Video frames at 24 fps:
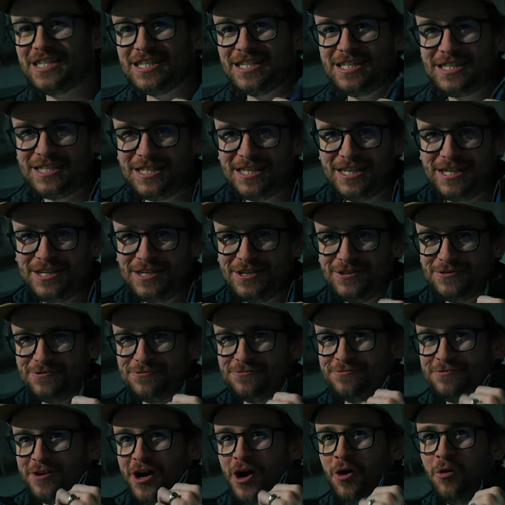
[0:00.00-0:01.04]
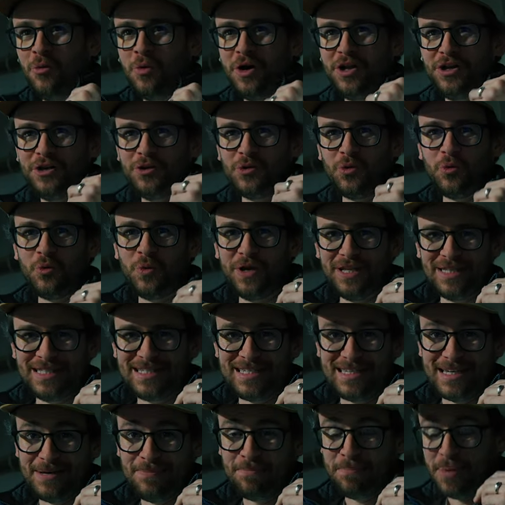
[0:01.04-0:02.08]
is the Relwen
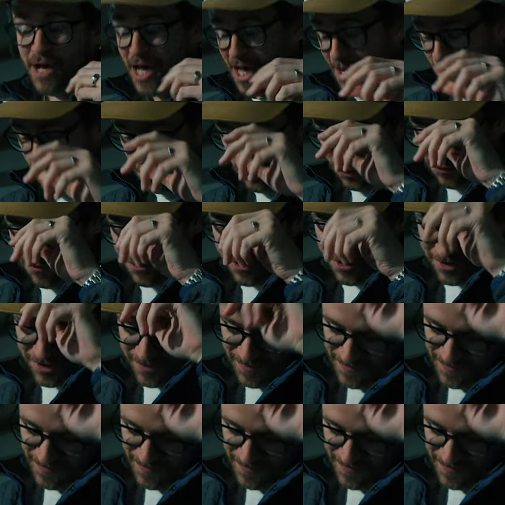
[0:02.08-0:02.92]
Windzip Popover,